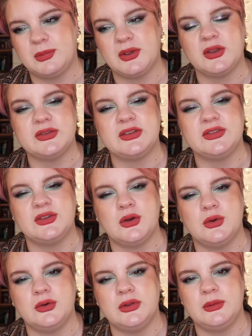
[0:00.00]
because it's
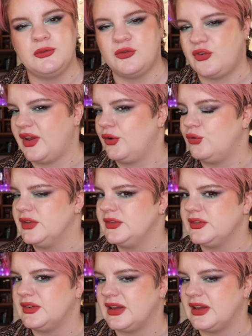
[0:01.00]
so fragranced.